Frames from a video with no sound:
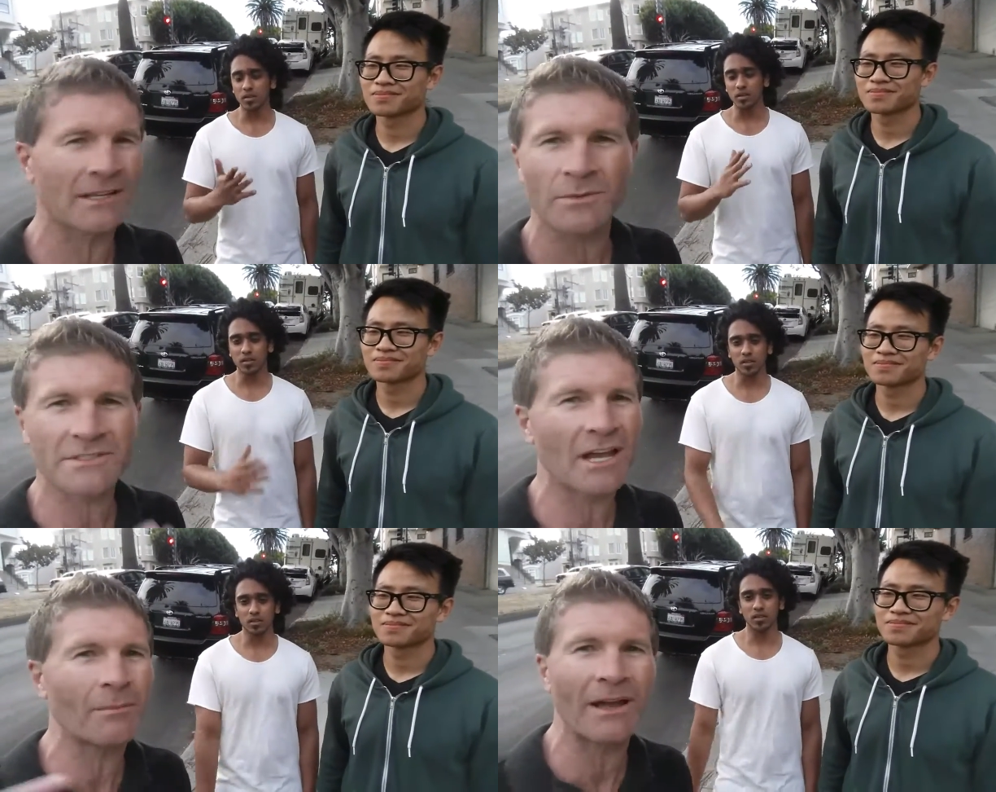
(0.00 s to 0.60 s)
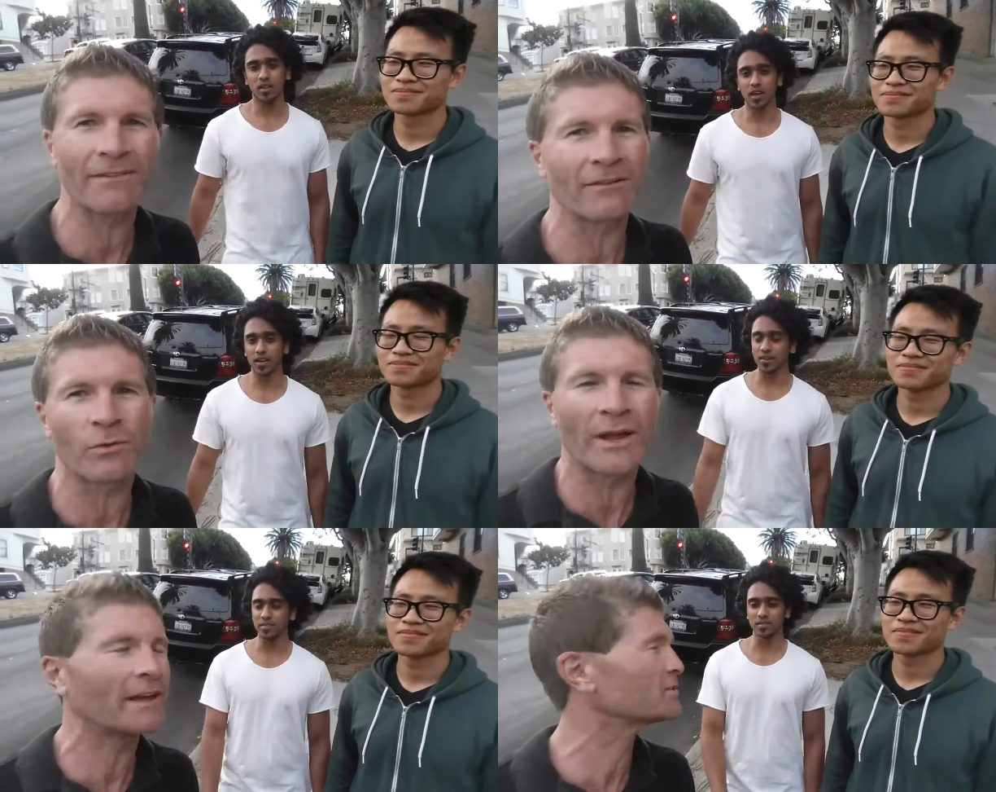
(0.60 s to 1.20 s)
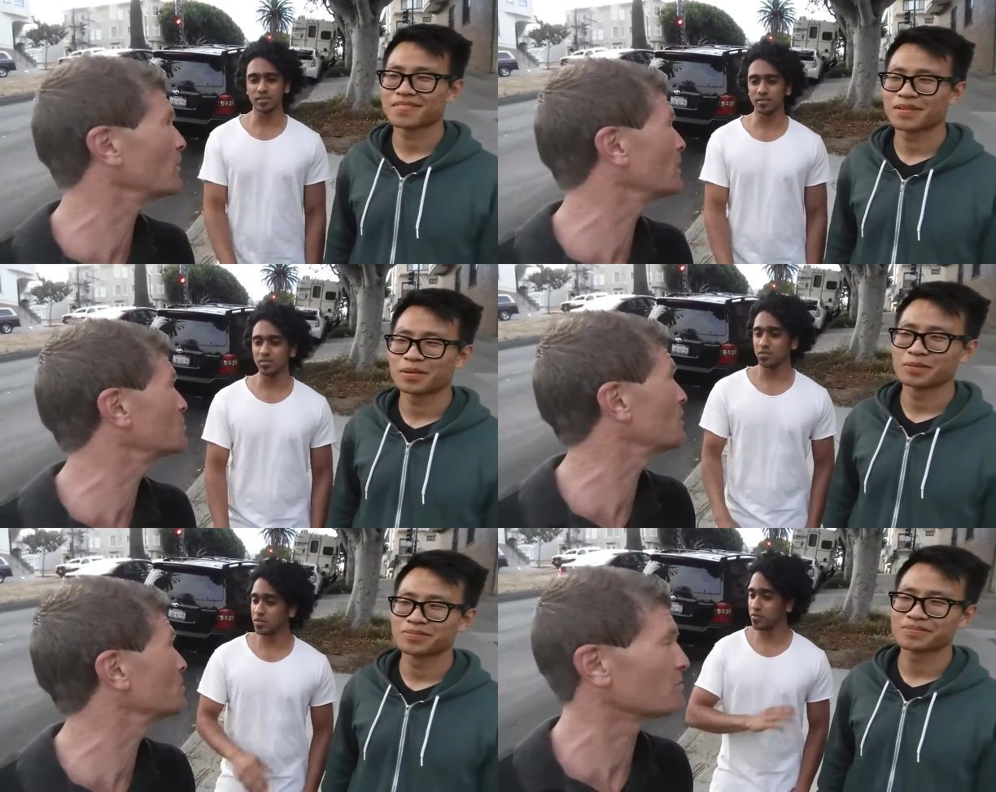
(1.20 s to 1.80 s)
Speaker 1: saying what's up high-fiving yeah,
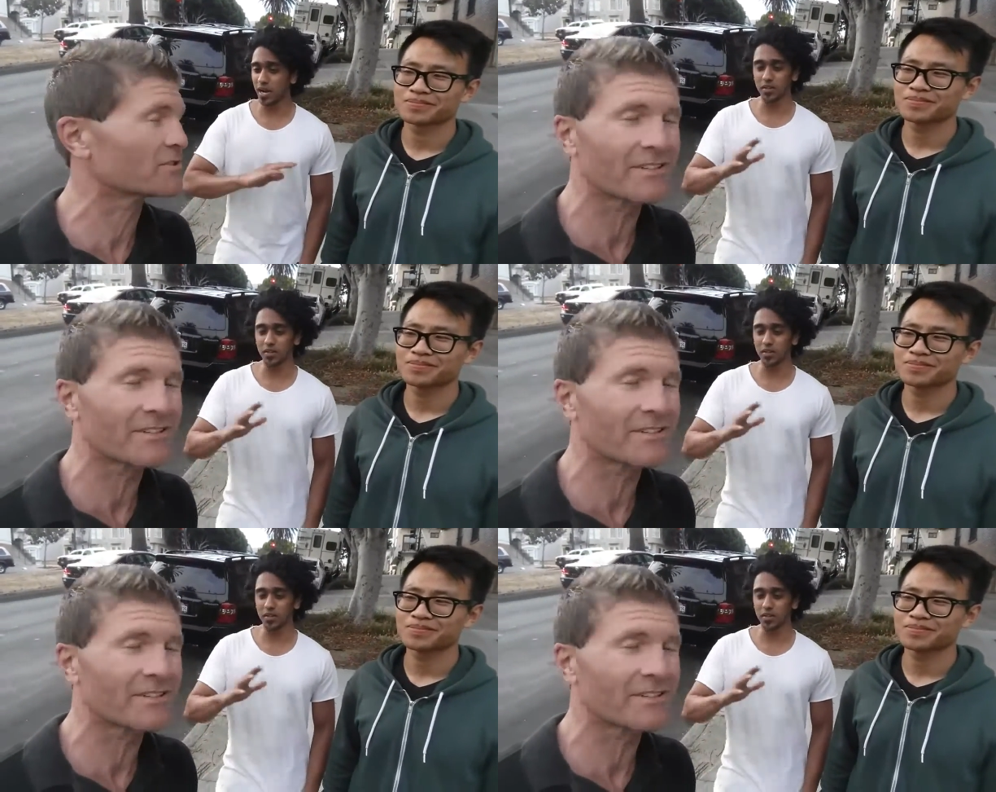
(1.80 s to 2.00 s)
random
Speaker 2: strangers